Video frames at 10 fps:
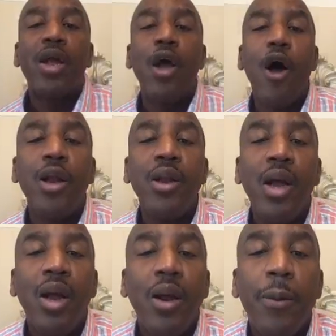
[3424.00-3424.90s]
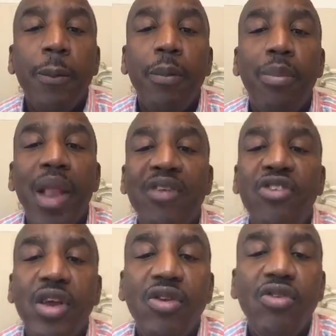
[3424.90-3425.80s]
of God.
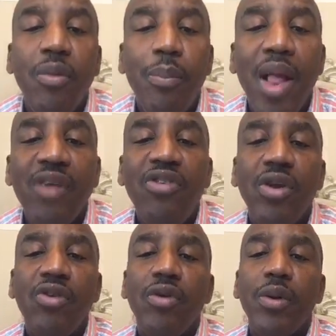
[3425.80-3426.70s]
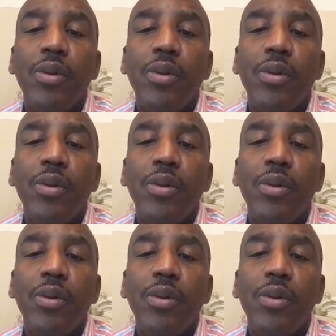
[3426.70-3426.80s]
Blessings, blessings.